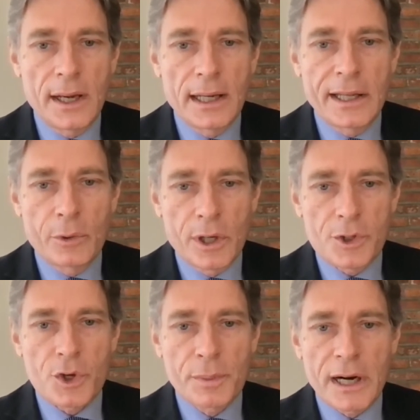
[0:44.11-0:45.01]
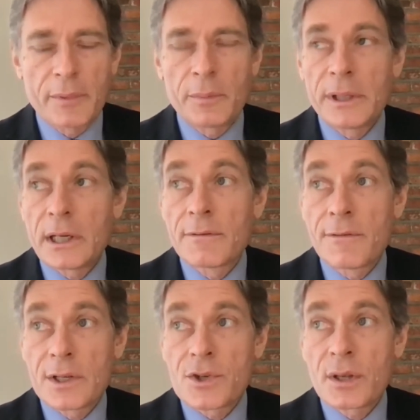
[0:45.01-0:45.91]
And they were also probably
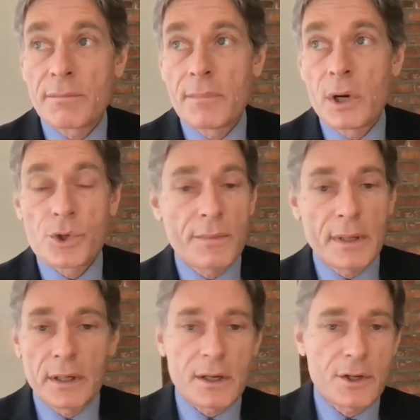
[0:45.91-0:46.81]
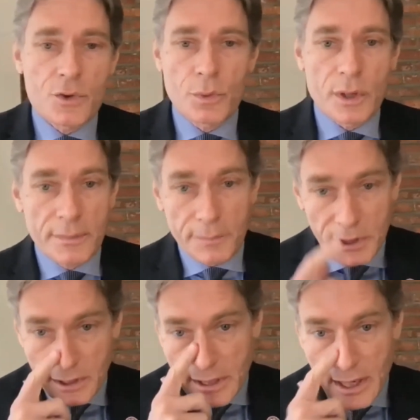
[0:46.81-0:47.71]
convinced that most Americans were
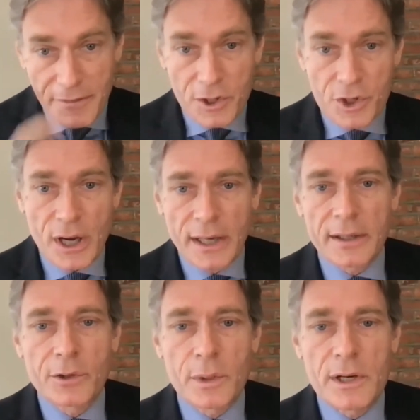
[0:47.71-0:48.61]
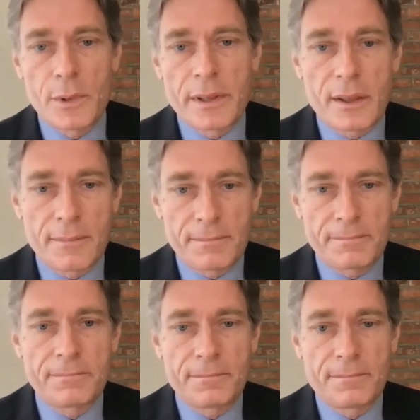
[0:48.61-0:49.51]
completely on their side, agreed with
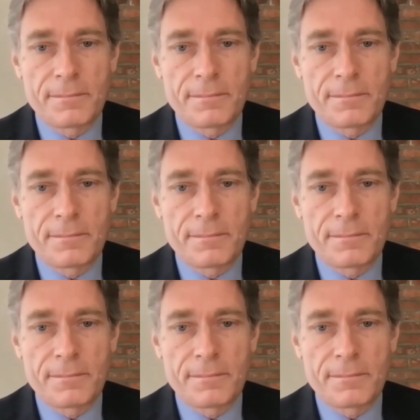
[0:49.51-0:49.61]
them.